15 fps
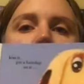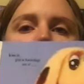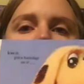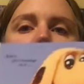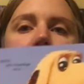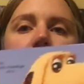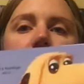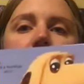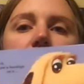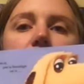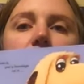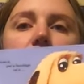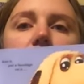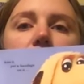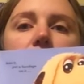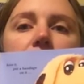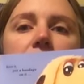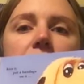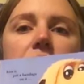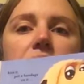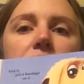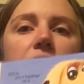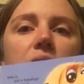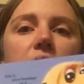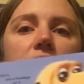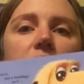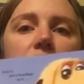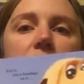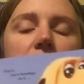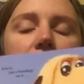kiss it, and put a bandage on it
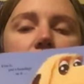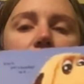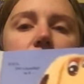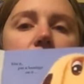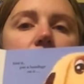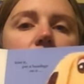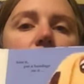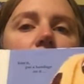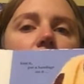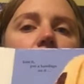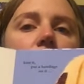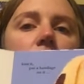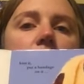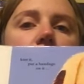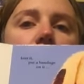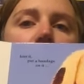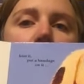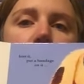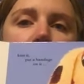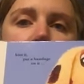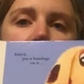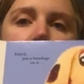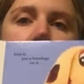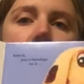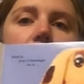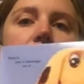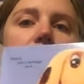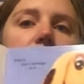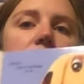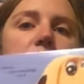to make them feel all better.
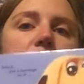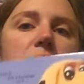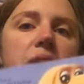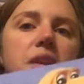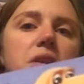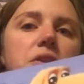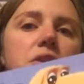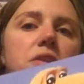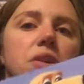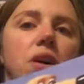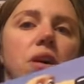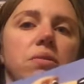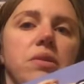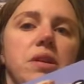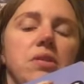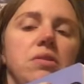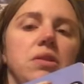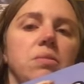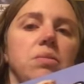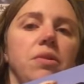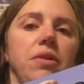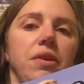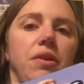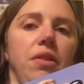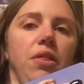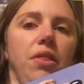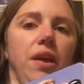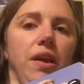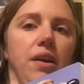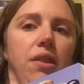Now these bandages are reusable. They're
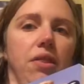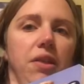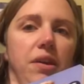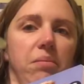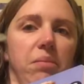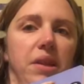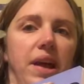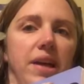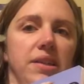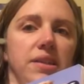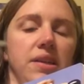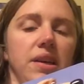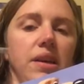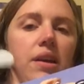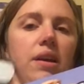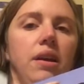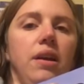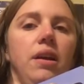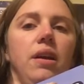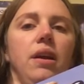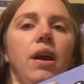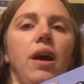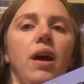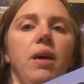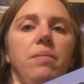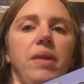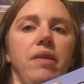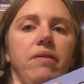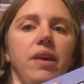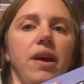like a thick plastic.
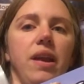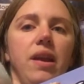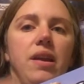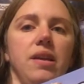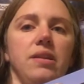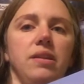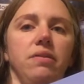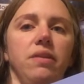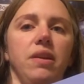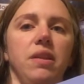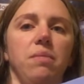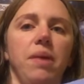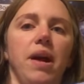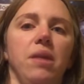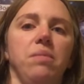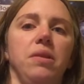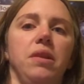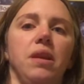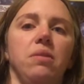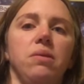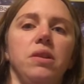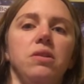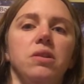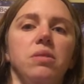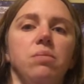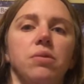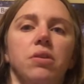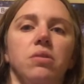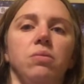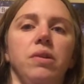They've got adhesive on the back, but they're
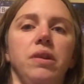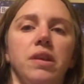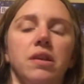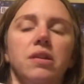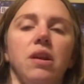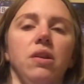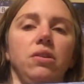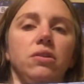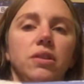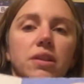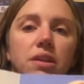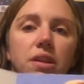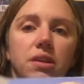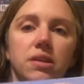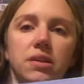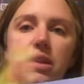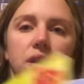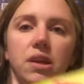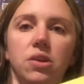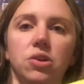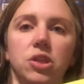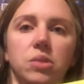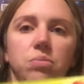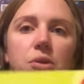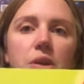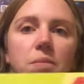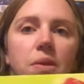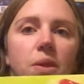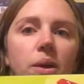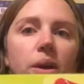reusable. When they start losing their stick, you just put
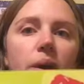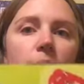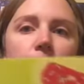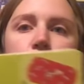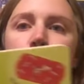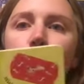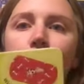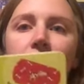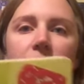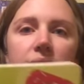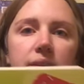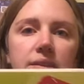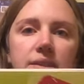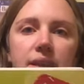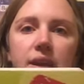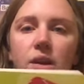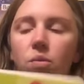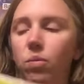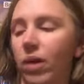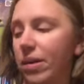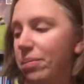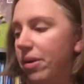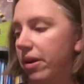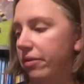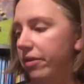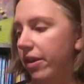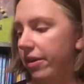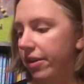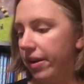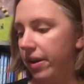them in the sink, wipe off
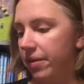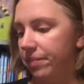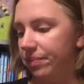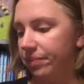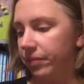all the